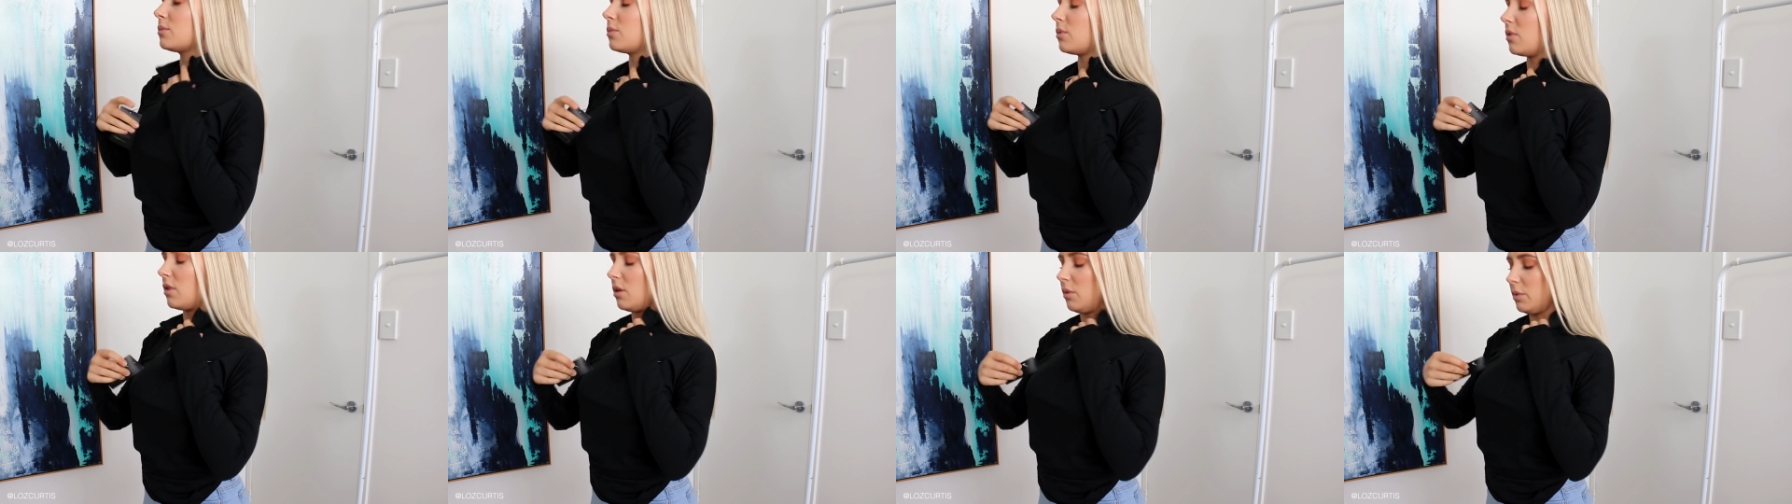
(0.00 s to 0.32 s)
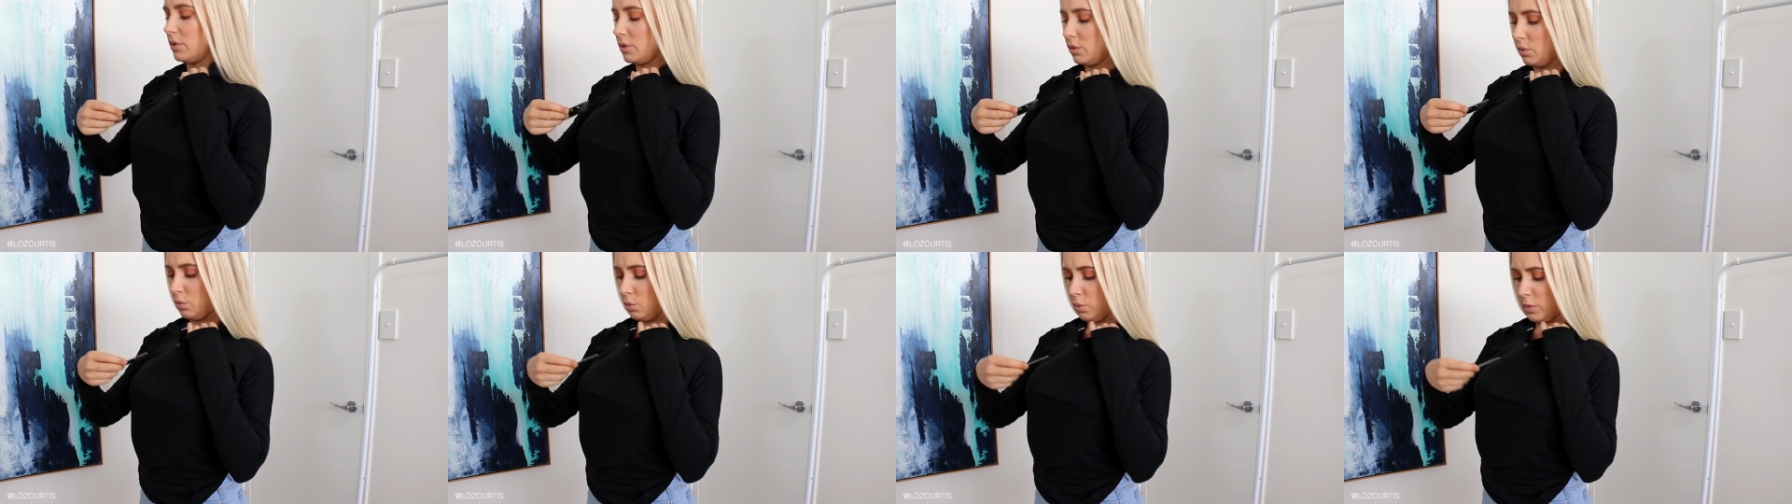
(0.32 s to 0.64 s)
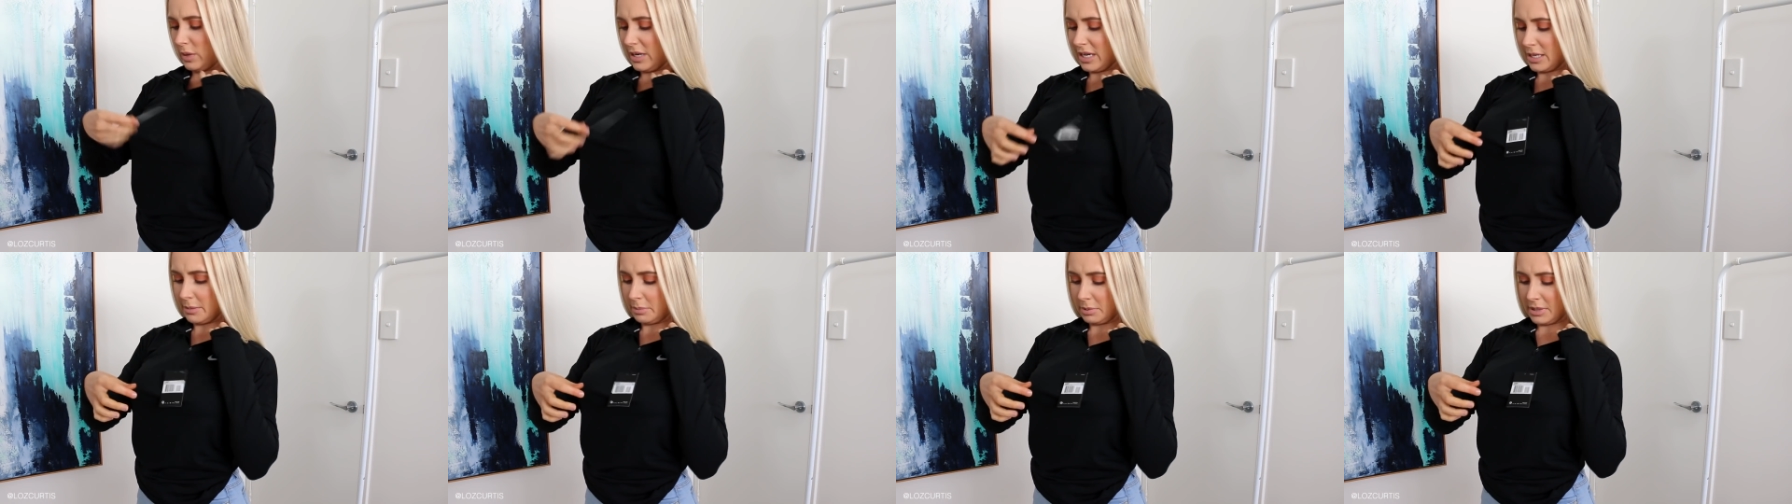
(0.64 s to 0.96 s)
whoa, what a
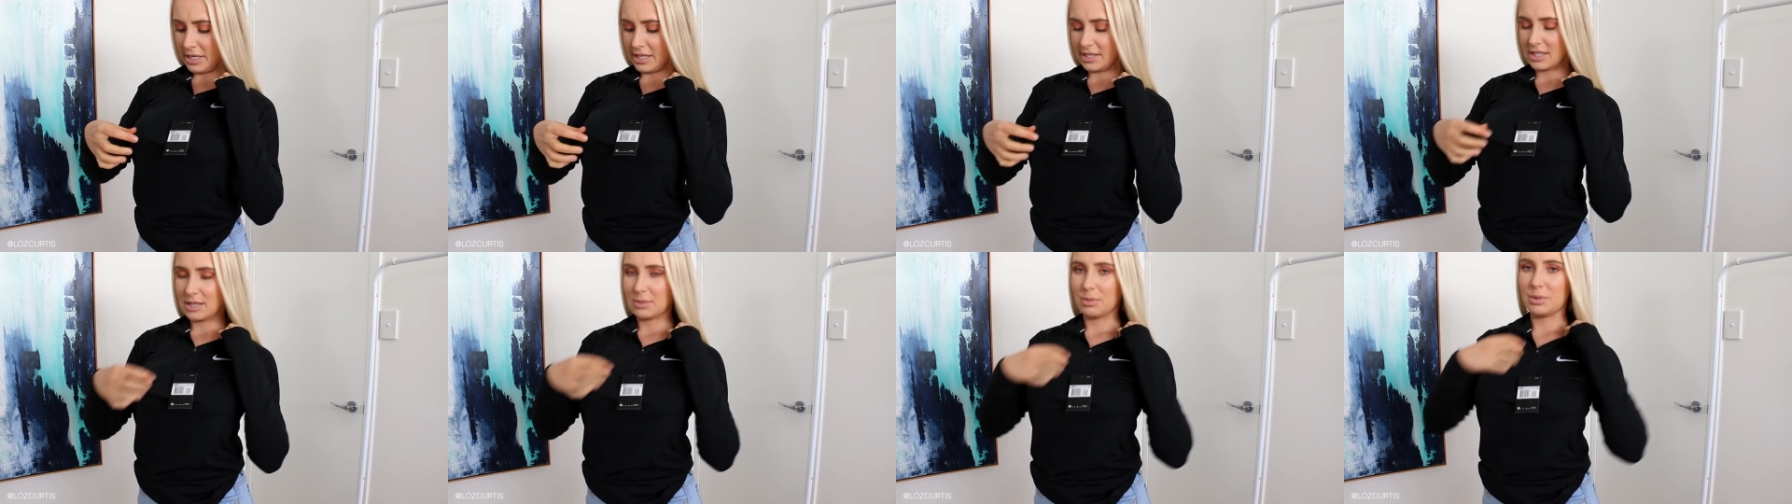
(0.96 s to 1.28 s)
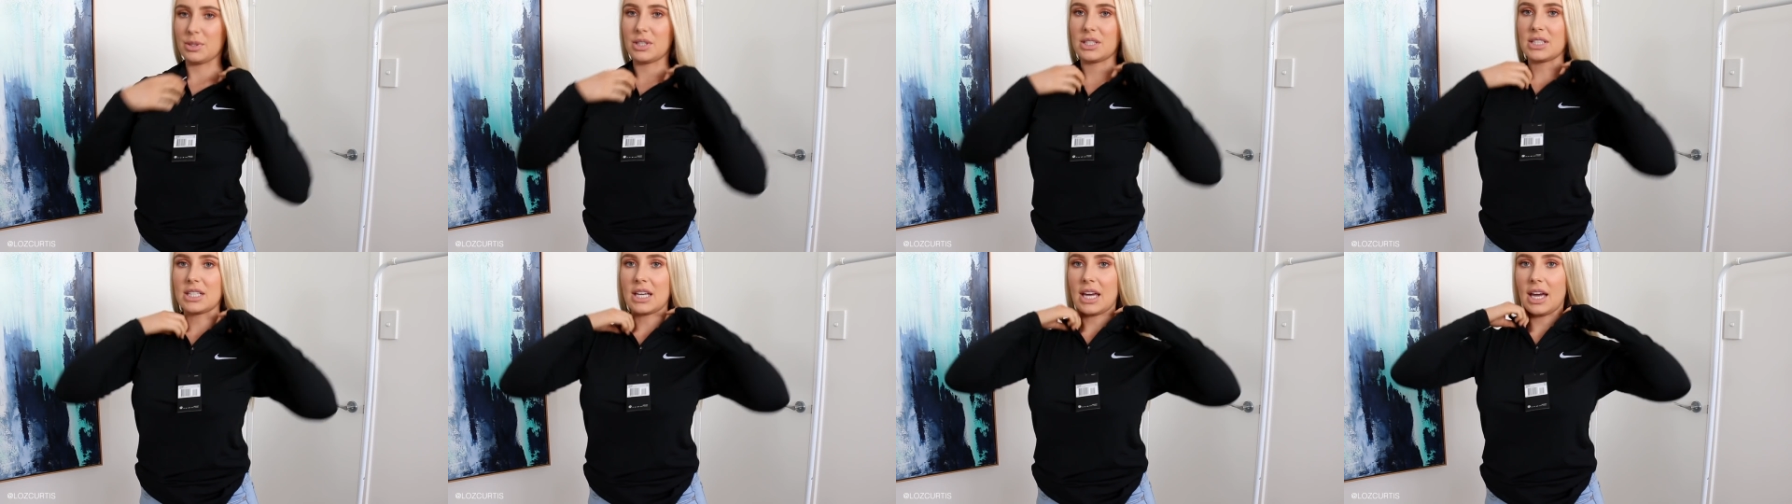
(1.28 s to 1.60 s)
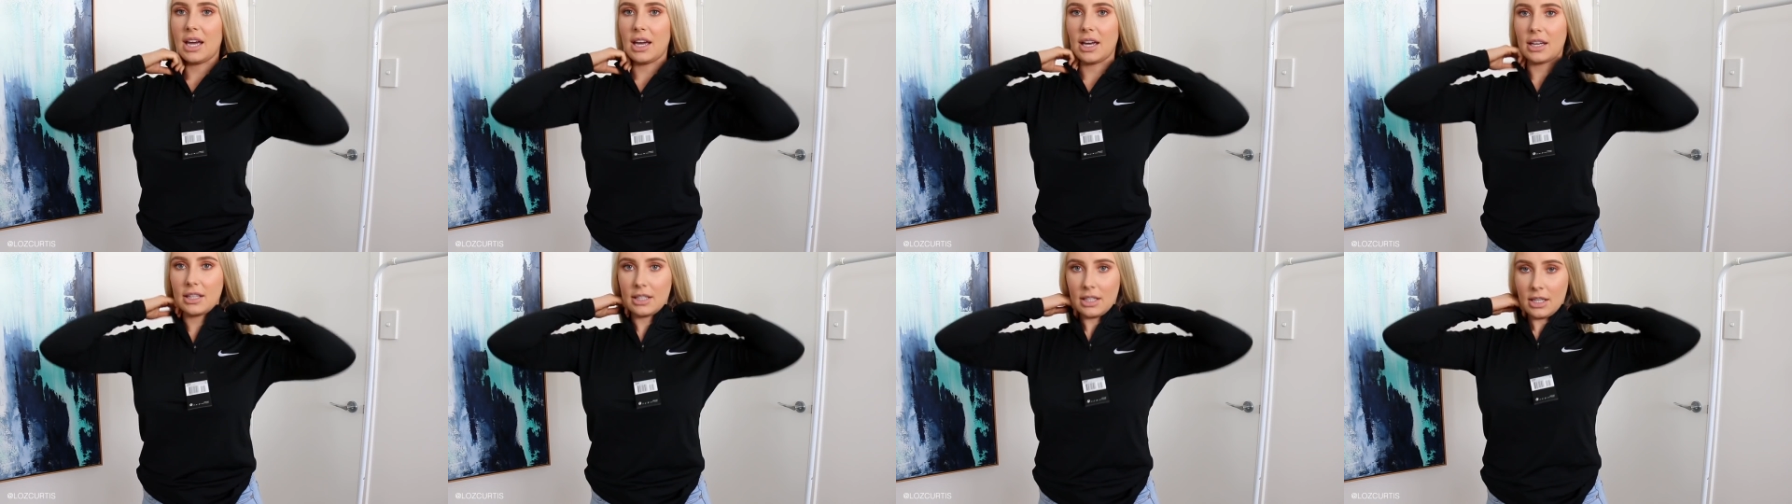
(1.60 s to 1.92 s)
weird place to put the
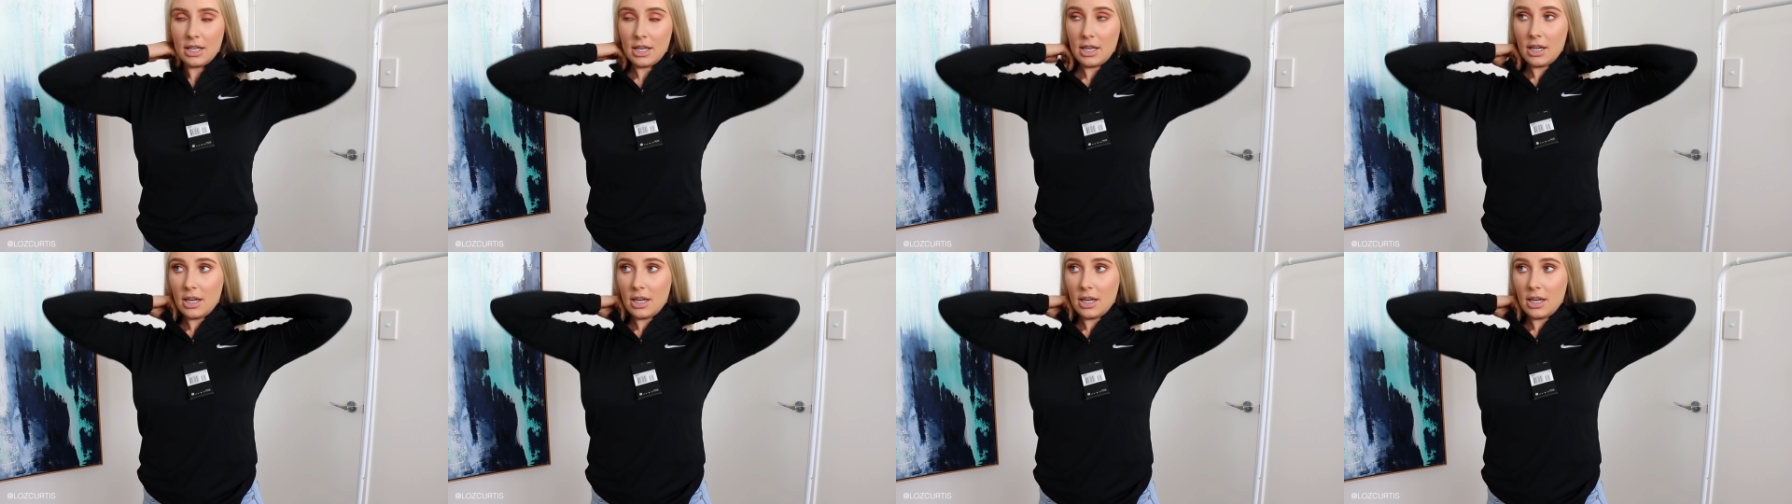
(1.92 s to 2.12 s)
tag.